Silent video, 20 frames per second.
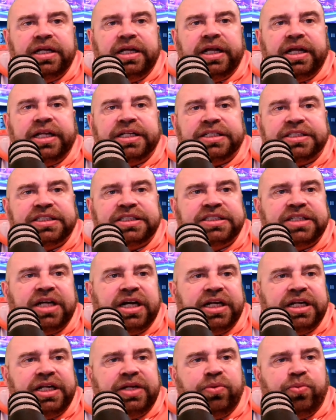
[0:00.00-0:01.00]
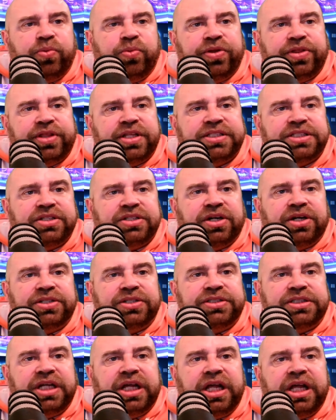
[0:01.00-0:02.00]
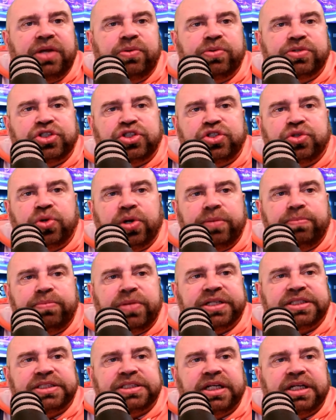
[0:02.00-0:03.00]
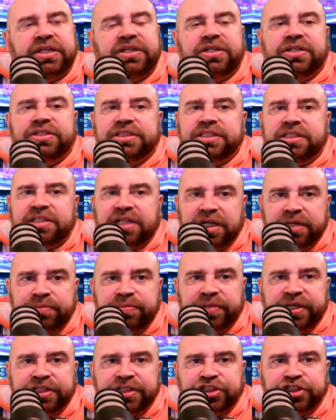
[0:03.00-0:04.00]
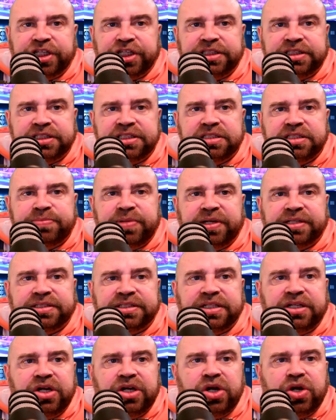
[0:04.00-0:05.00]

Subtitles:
In signing with the Stars, he was joined by Senators linemate Jason Spezza,